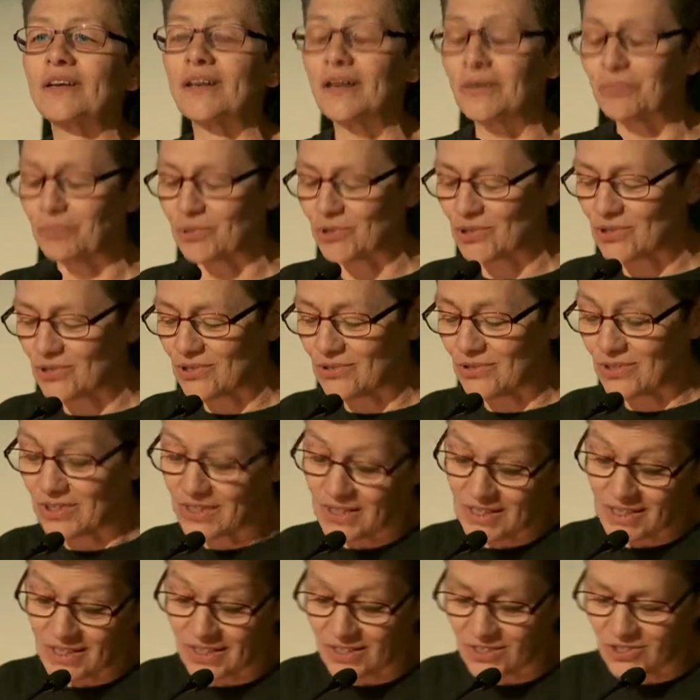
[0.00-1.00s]

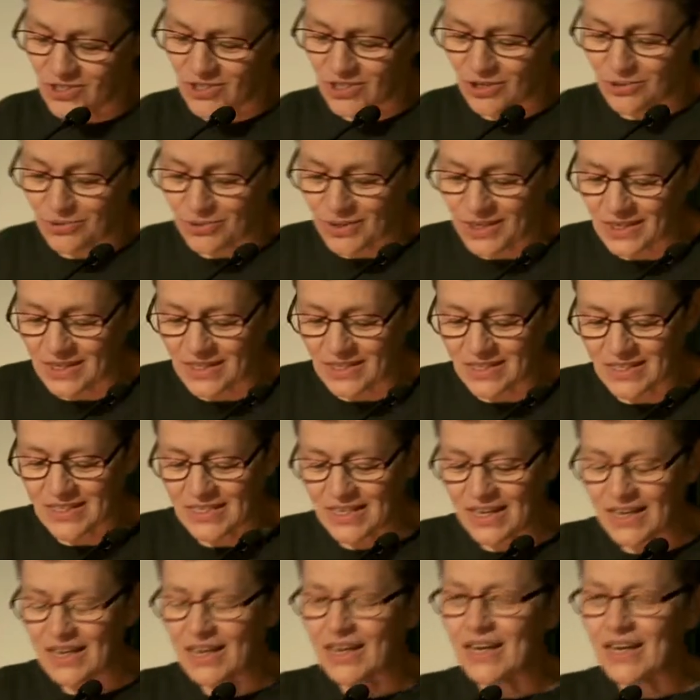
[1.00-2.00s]
opportunity, and so it is.